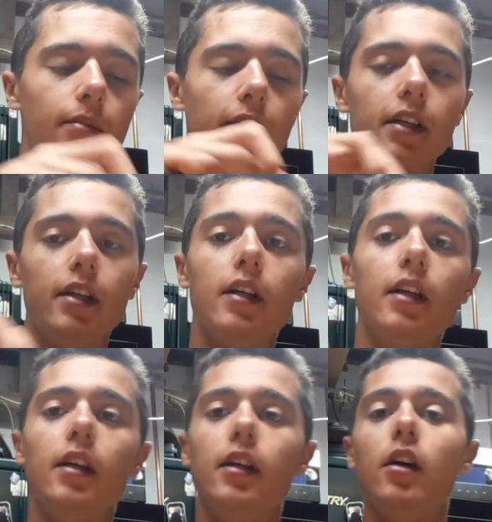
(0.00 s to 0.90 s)
But
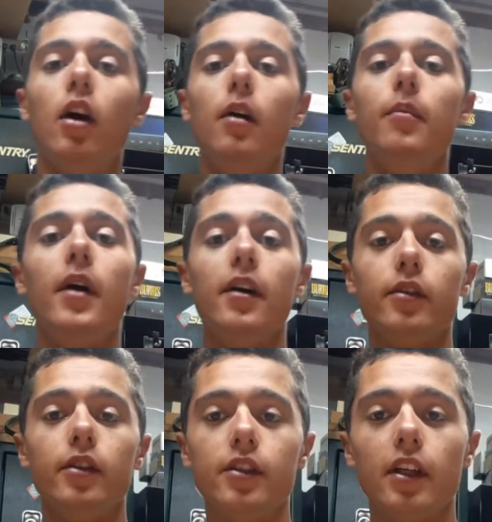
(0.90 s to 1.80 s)
my
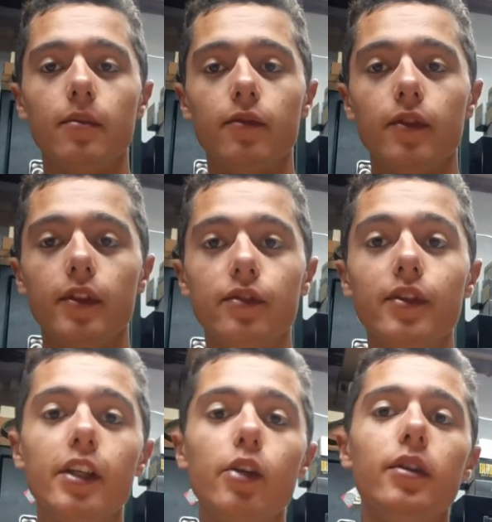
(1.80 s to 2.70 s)
first step for this
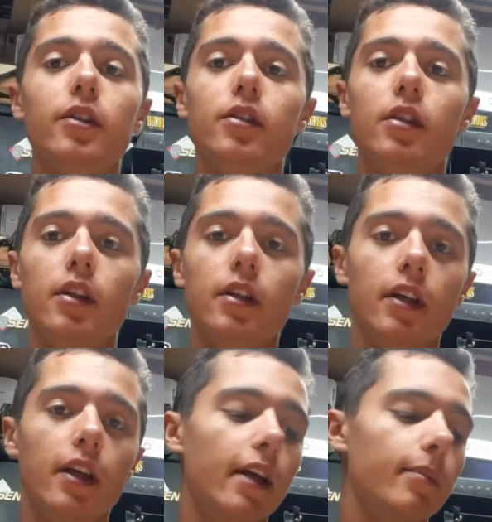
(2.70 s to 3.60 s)
video is the
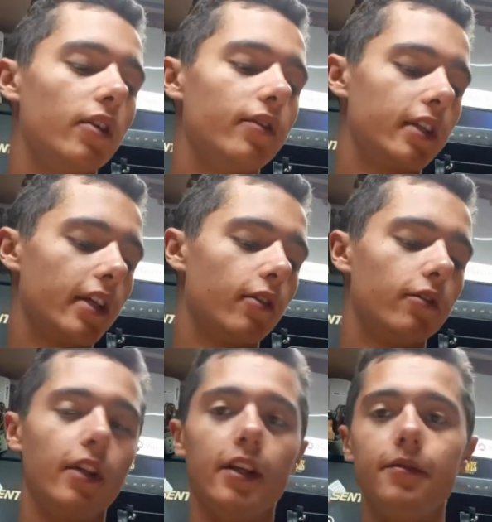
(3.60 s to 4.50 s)
perfect arrow
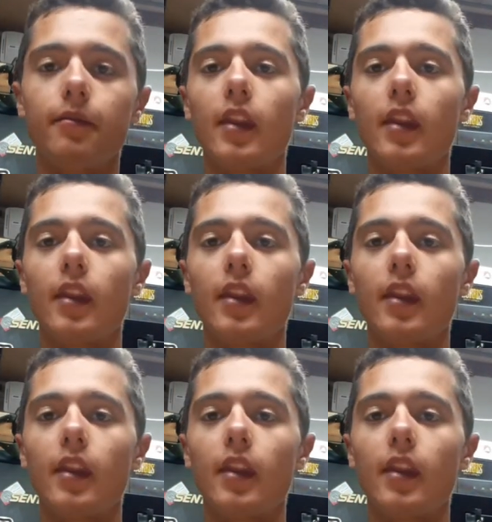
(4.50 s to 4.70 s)
flight.